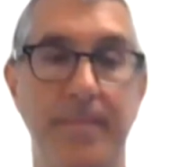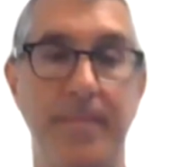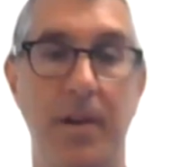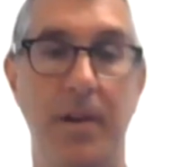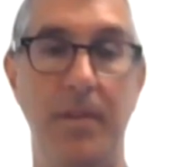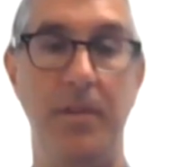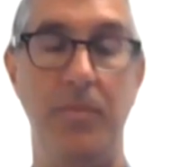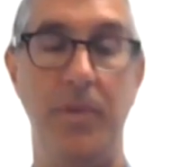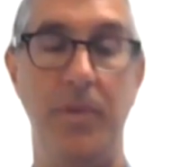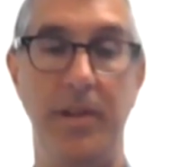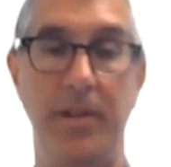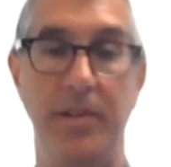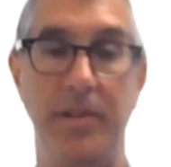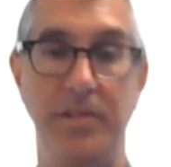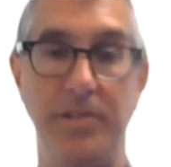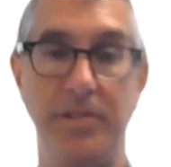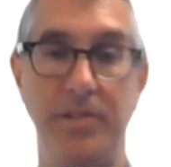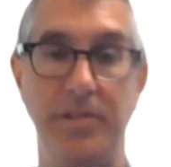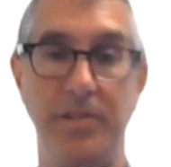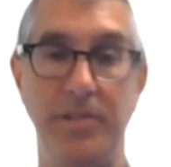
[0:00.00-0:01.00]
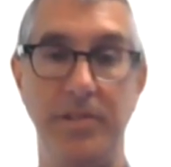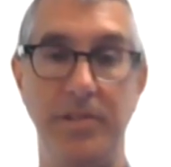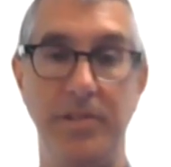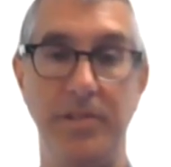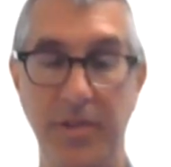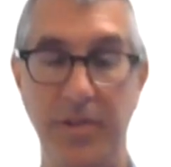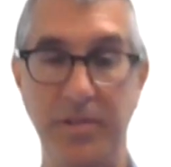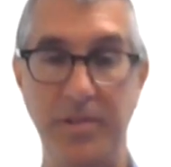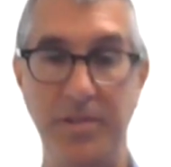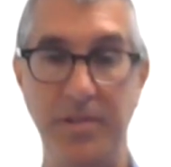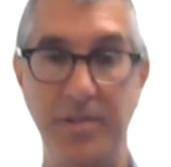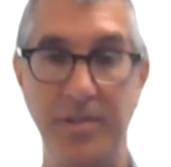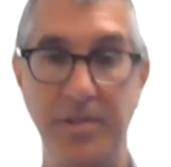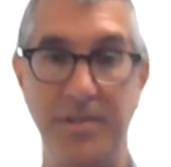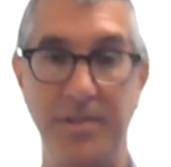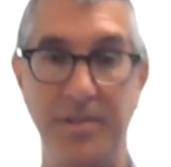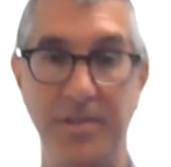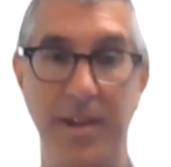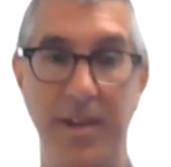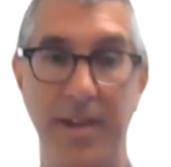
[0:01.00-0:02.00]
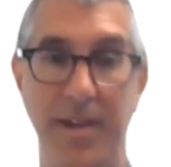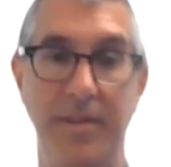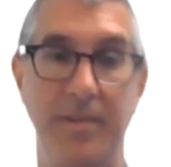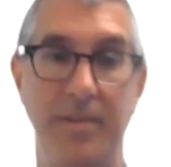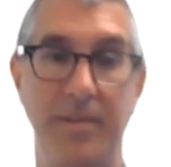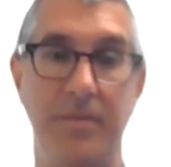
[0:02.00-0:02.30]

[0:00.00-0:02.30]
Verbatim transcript: other regulatory functions that